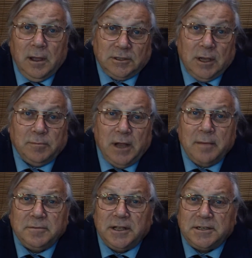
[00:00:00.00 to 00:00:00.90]

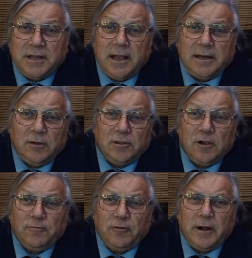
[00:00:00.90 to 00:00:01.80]
Sometimes they stand out
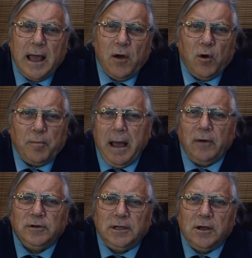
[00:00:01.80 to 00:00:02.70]
there for an hour,
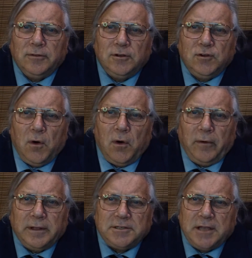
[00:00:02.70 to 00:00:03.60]
pounding on the
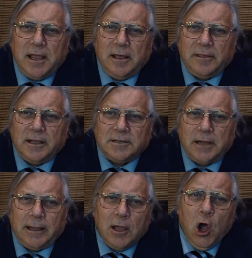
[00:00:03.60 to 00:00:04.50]
door and saying things
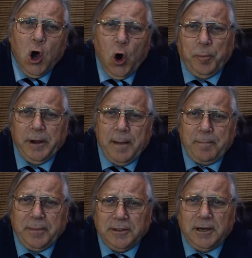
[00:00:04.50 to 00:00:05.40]
like, "Open
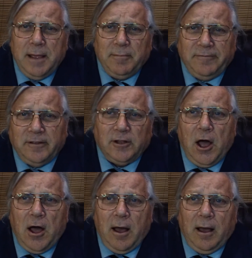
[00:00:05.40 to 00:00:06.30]
up in the name of the
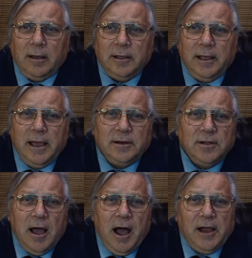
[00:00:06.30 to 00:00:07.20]
law,"
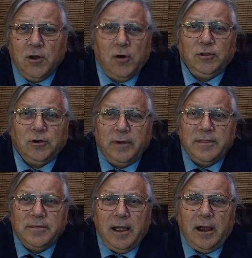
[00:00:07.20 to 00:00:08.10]
and "I know you're
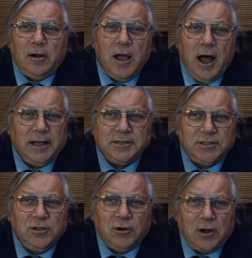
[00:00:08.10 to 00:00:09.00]
in there, I
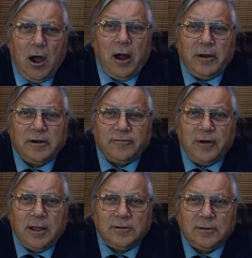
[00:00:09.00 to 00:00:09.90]
see your car in
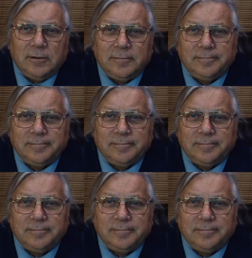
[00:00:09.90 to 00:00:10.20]
front."